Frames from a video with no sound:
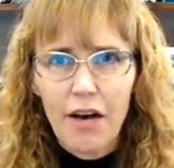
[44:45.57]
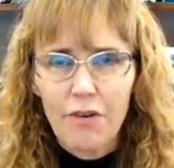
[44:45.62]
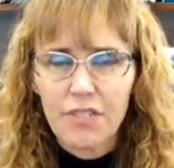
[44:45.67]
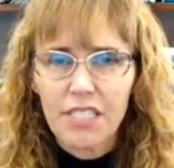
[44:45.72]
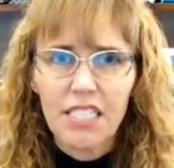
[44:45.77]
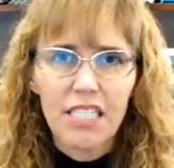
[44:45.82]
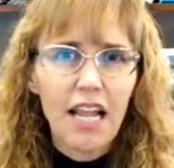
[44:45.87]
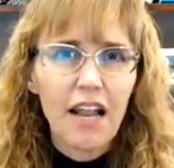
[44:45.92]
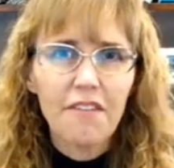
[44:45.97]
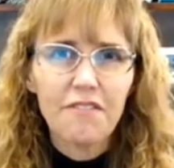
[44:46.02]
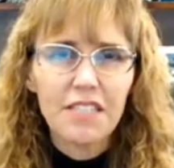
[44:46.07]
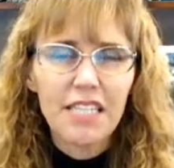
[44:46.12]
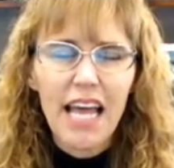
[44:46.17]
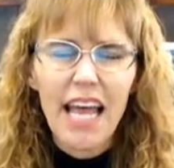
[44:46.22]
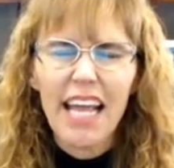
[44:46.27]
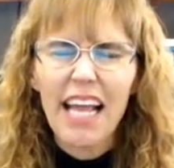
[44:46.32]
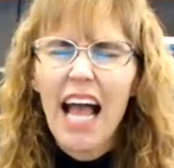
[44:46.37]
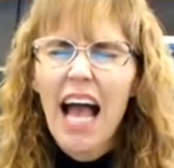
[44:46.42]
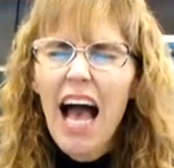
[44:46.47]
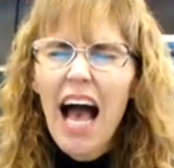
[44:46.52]
instead of
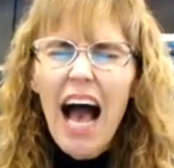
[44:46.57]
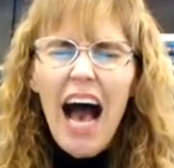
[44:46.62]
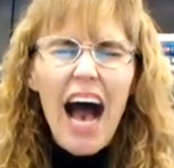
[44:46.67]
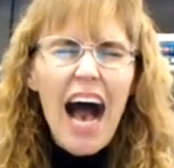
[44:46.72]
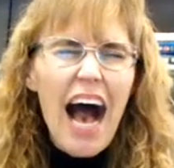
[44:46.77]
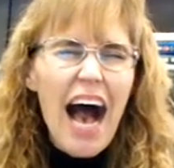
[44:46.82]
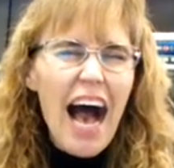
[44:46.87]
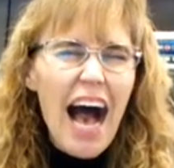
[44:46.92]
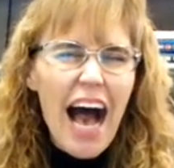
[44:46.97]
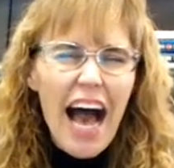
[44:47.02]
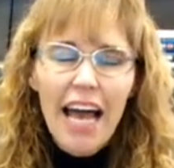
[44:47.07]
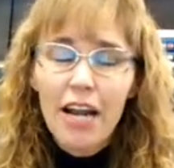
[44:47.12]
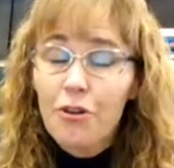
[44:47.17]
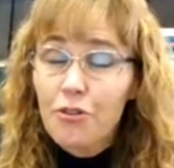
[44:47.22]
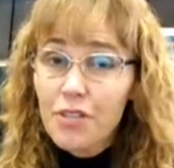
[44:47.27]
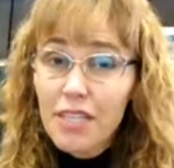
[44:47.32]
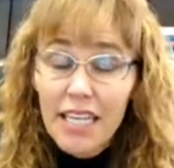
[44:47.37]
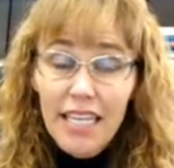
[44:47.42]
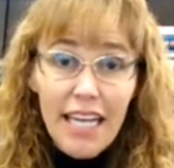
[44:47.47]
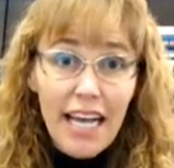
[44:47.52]
saying, I don't
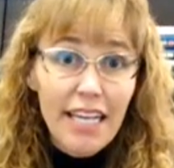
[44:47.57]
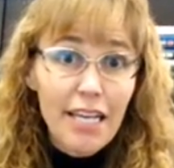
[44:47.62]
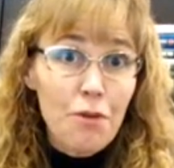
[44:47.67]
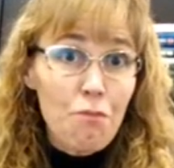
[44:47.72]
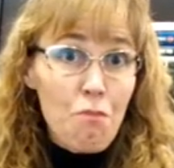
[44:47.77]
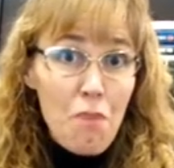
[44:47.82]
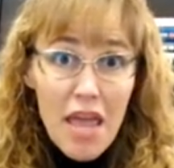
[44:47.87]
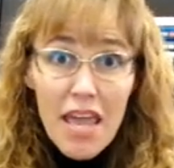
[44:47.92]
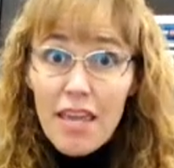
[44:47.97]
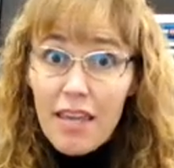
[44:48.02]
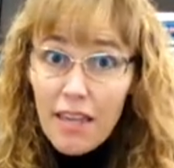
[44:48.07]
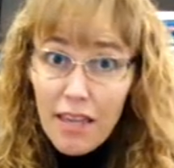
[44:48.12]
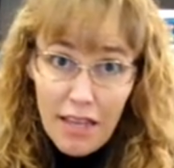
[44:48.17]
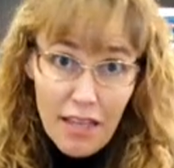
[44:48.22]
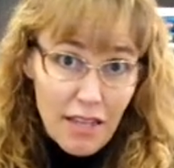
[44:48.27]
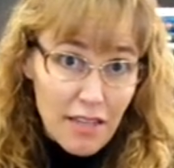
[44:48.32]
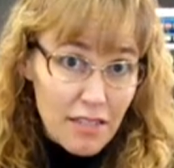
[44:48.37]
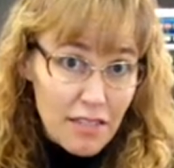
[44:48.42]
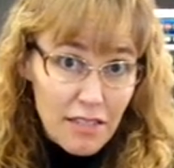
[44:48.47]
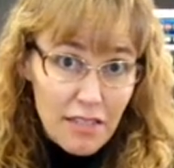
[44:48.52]
think I can make
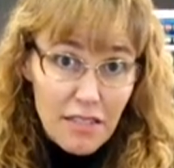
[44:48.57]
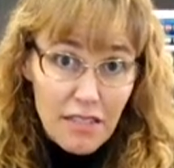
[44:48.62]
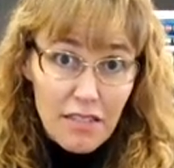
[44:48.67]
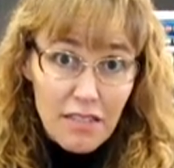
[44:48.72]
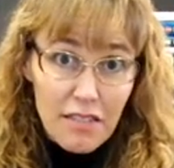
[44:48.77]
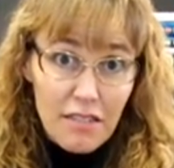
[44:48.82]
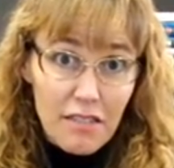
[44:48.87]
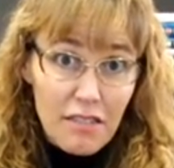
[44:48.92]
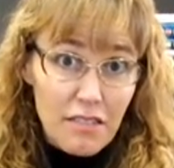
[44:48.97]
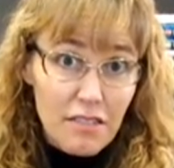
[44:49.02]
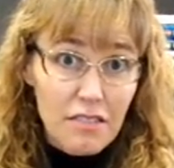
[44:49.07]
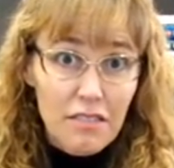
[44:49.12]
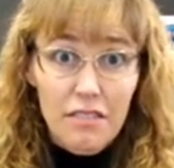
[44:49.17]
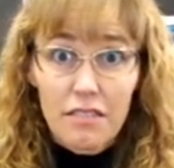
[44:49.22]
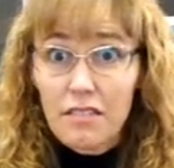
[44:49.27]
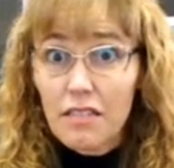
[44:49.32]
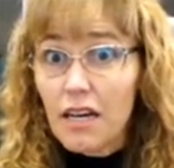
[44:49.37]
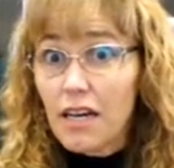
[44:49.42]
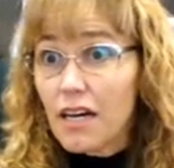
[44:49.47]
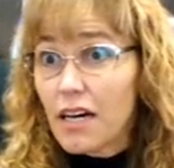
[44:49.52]
it,
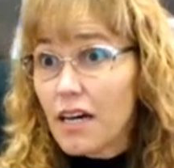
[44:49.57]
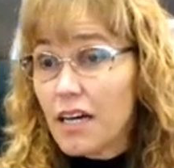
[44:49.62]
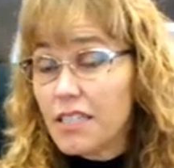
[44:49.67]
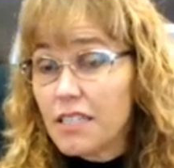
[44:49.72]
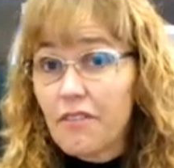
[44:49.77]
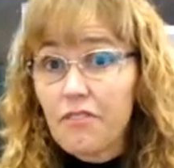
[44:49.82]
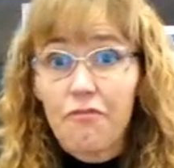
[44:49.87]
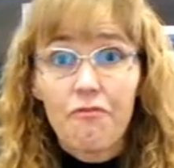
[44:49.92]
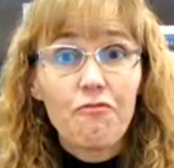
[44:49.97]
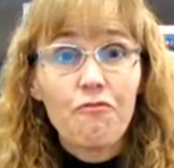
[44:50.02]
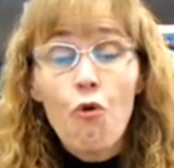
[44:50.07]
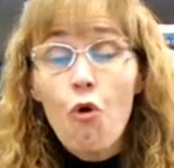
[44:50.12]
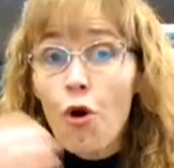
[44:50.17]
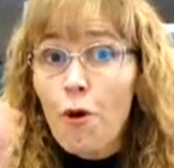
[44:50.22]
uh, four